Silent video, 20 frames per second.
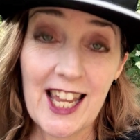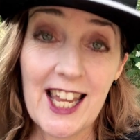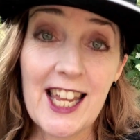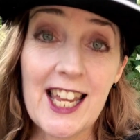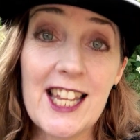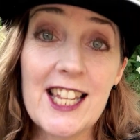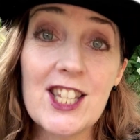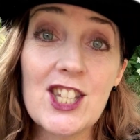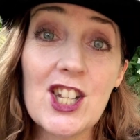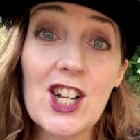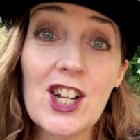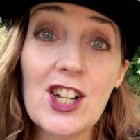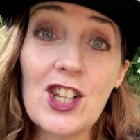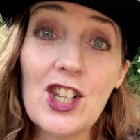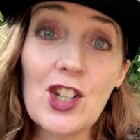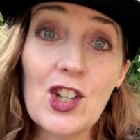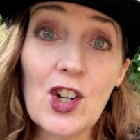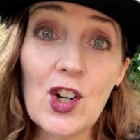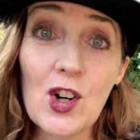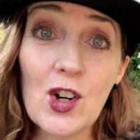He start,
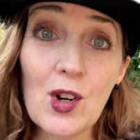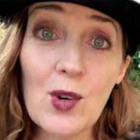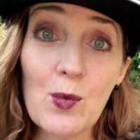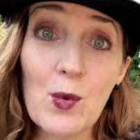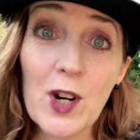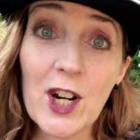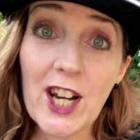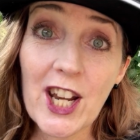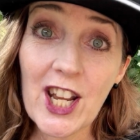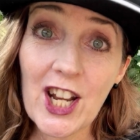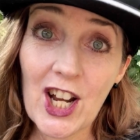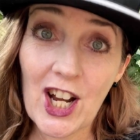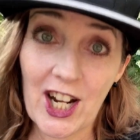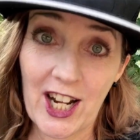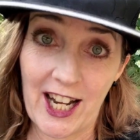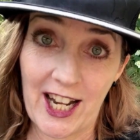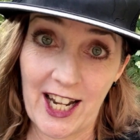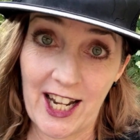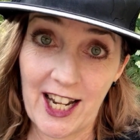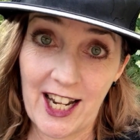working on
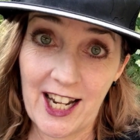it